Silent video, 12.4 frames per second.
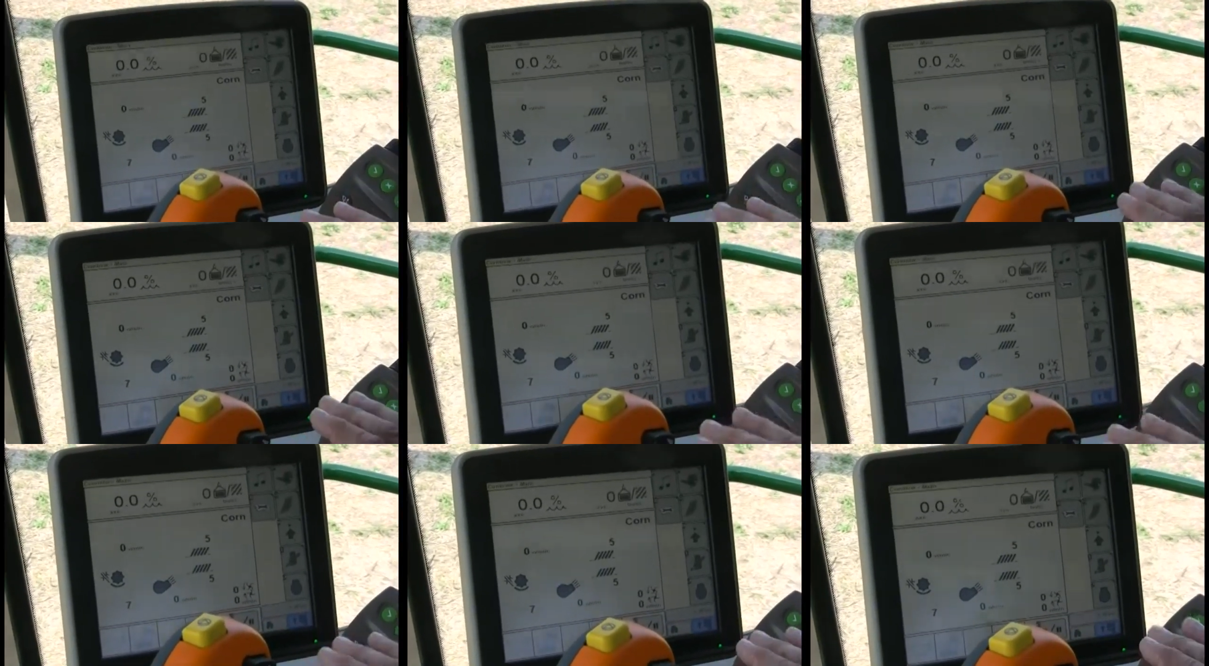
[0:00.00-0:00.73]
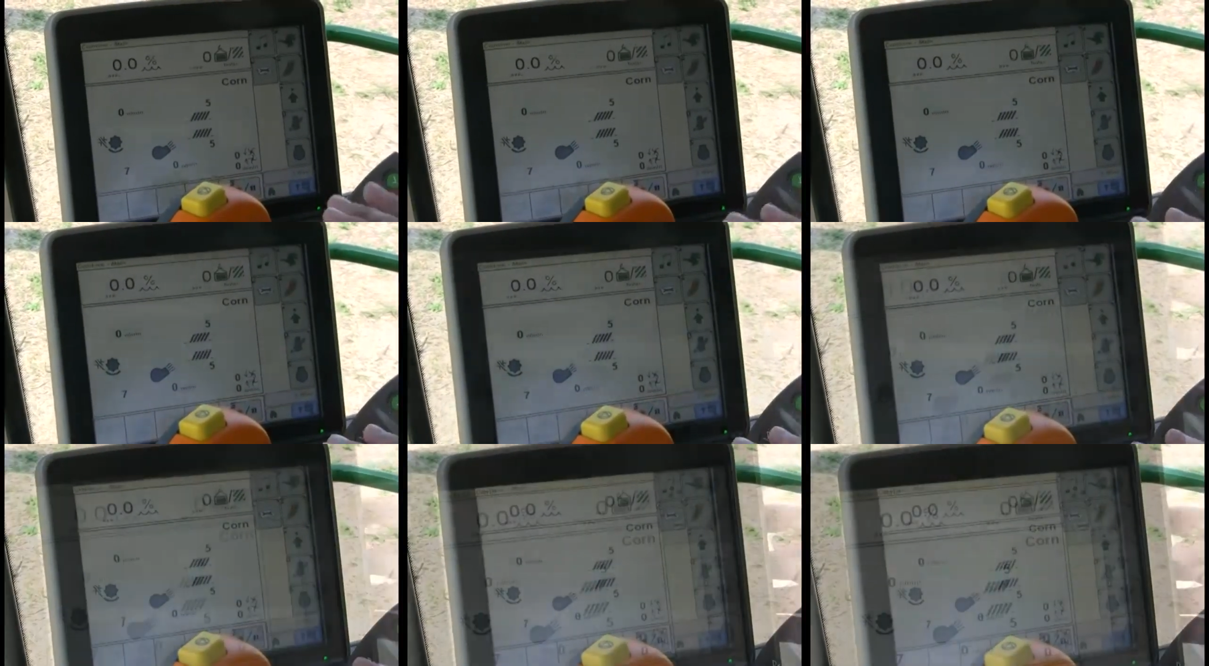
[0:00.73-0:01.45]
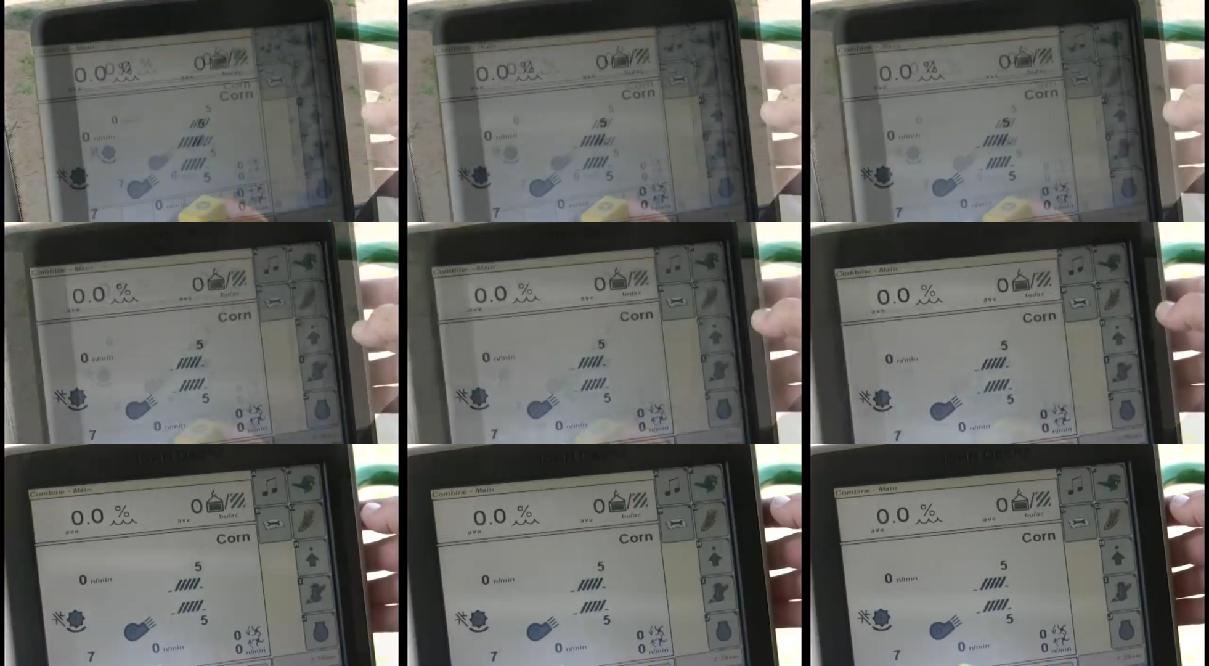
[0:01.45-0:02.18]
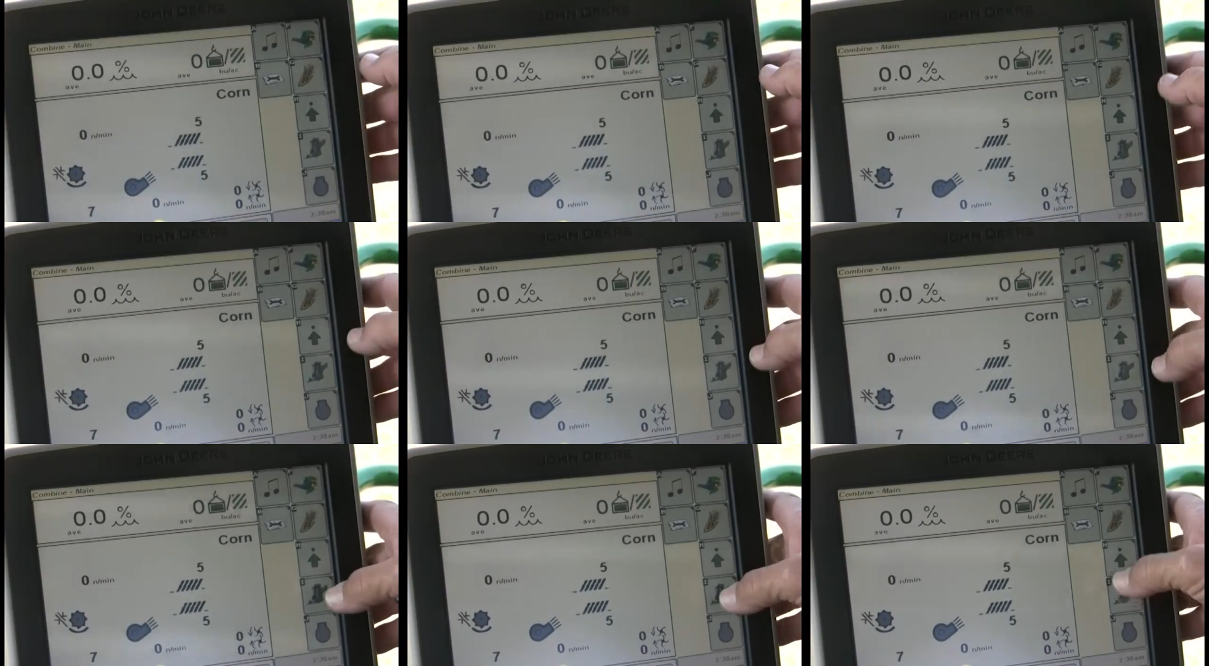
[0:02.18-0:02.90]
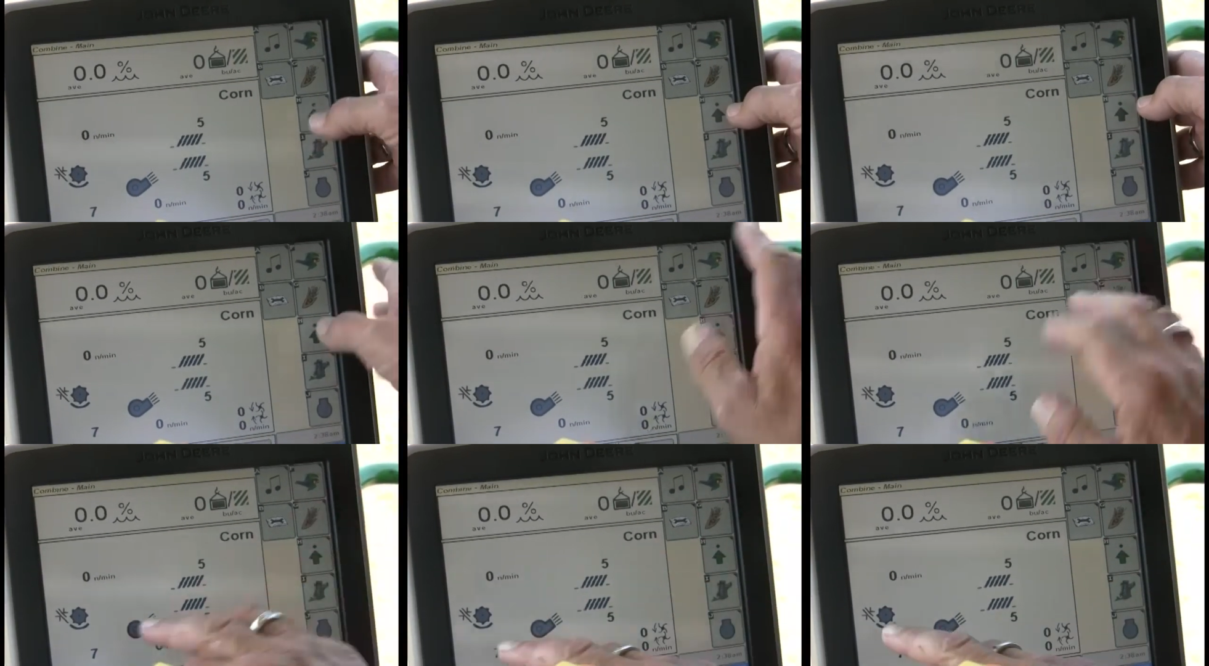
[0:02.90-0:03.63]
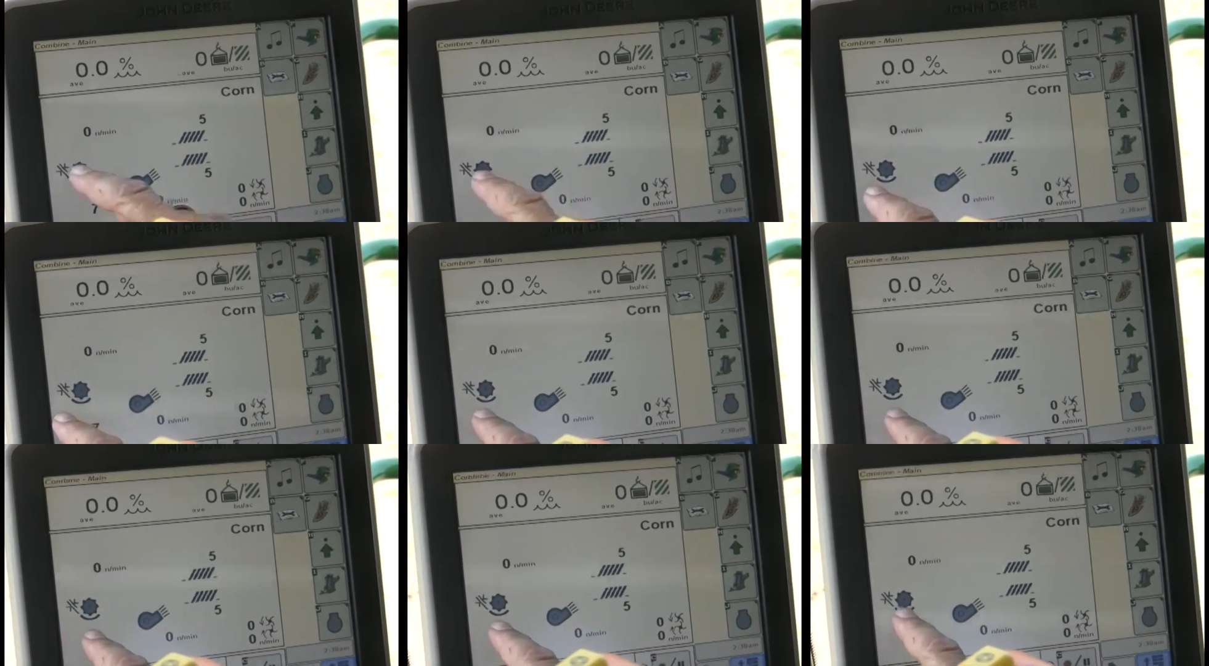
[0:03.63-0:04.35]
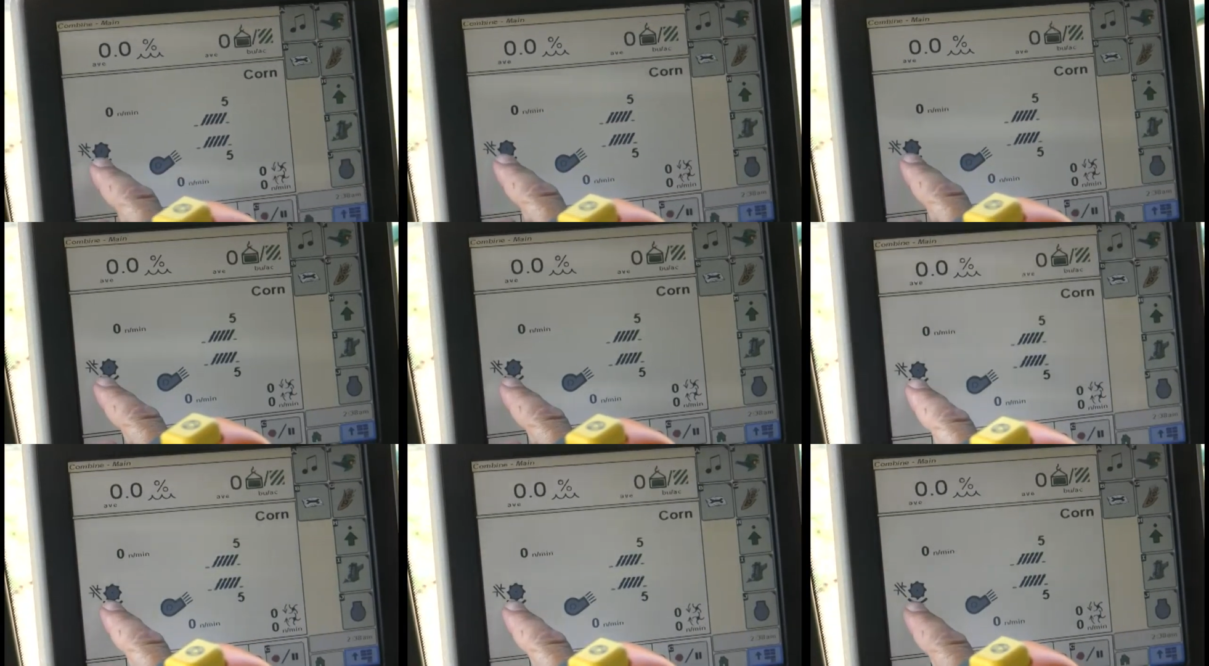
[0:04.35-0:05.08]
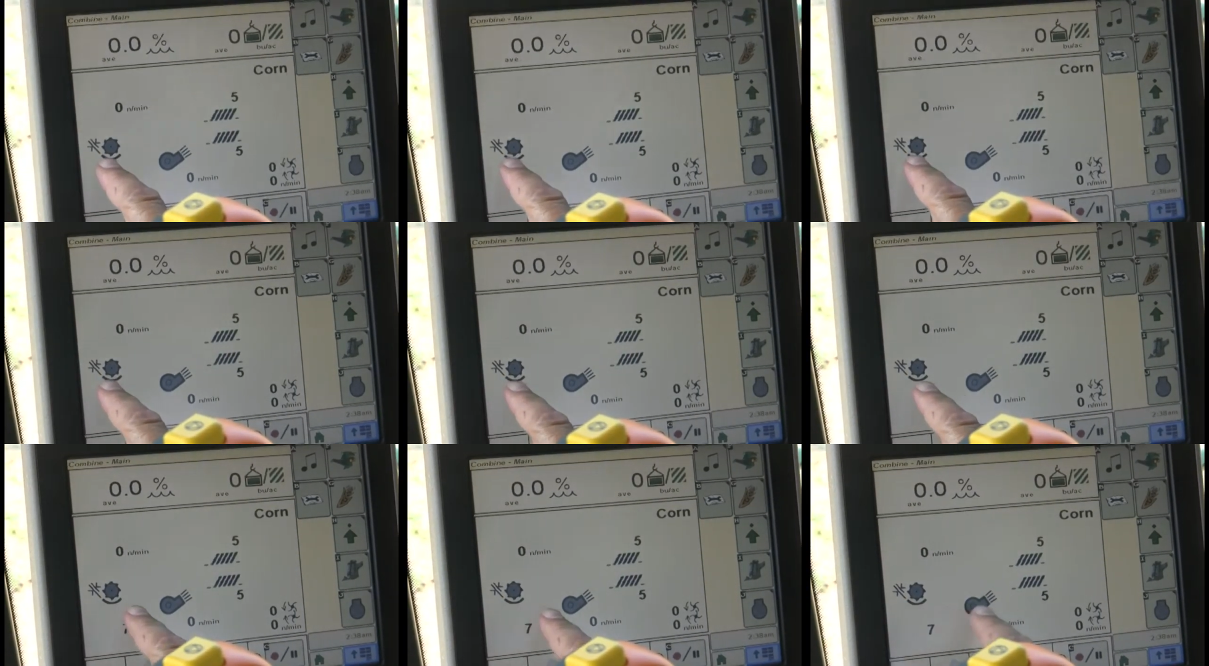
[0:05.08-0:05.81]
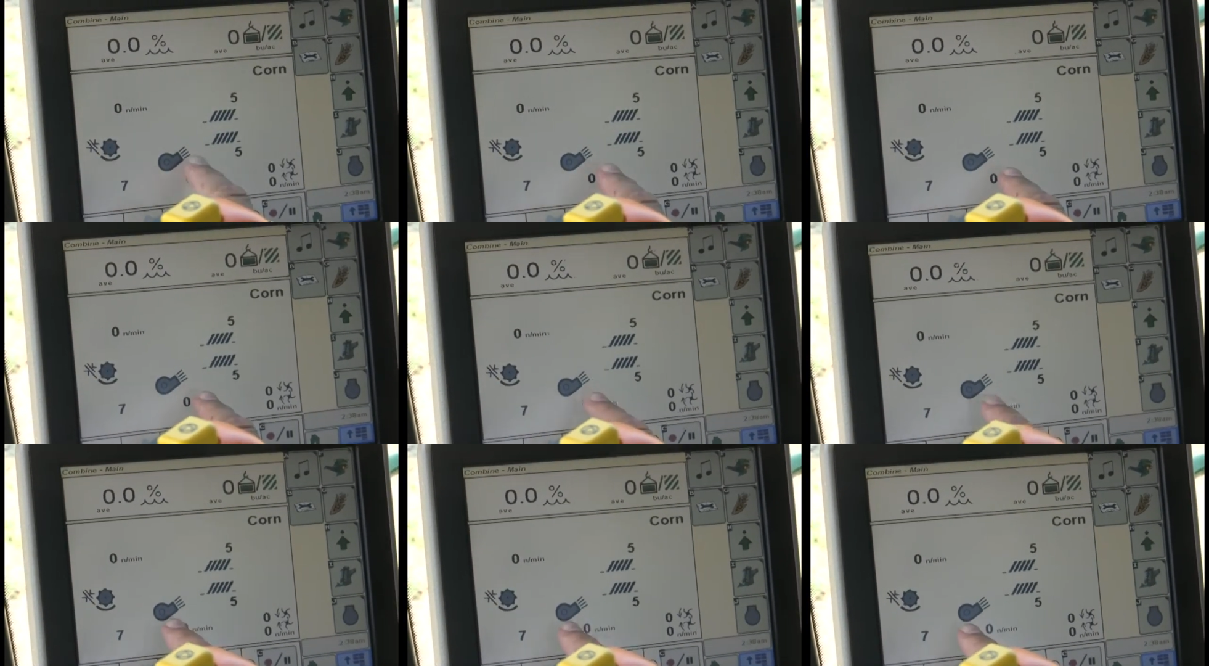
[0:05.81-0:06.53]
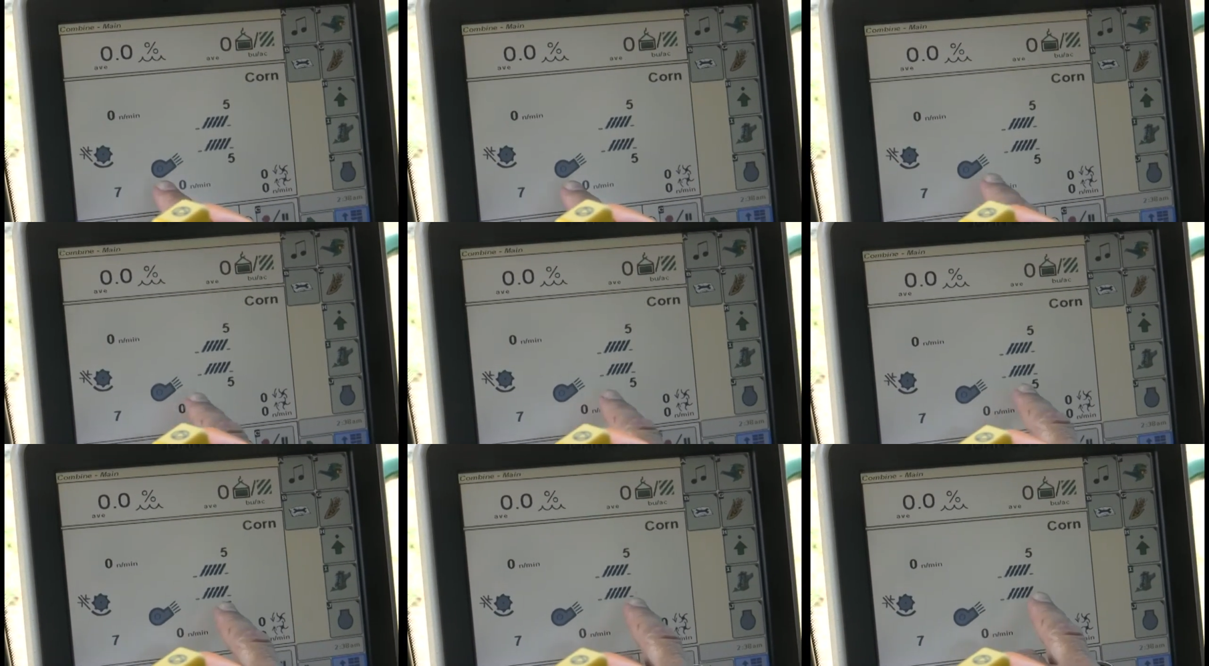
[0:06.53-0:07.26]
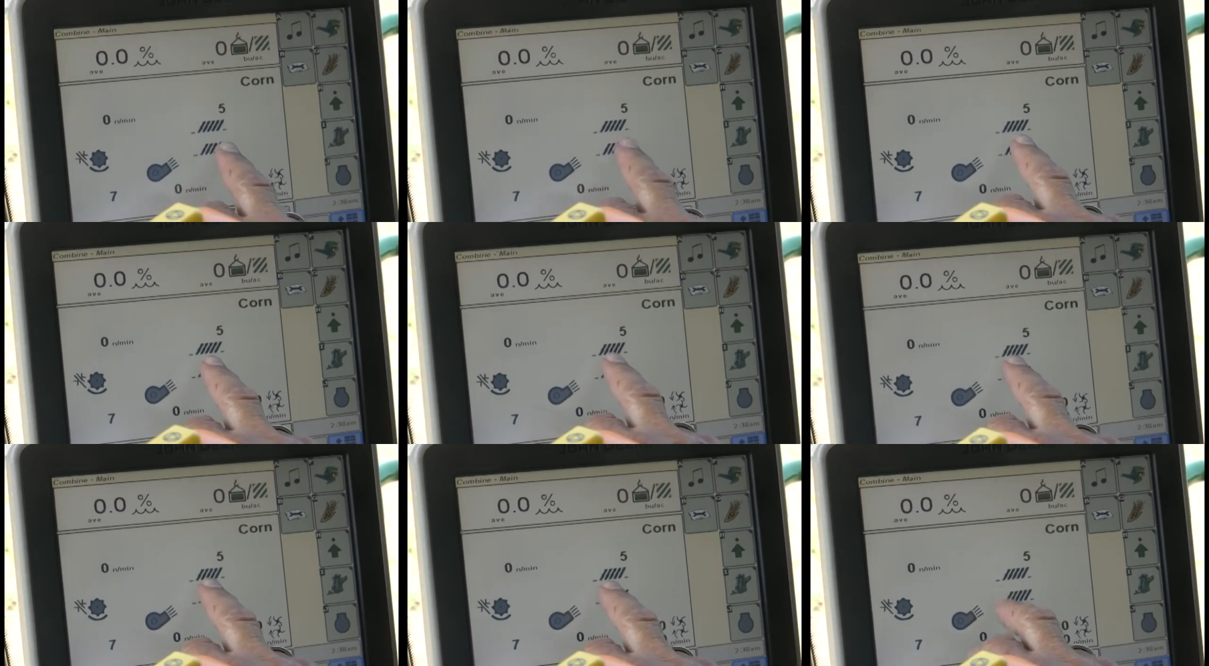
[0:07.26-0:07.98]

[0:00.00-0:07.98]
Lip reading: Nobody's mouth can be seen.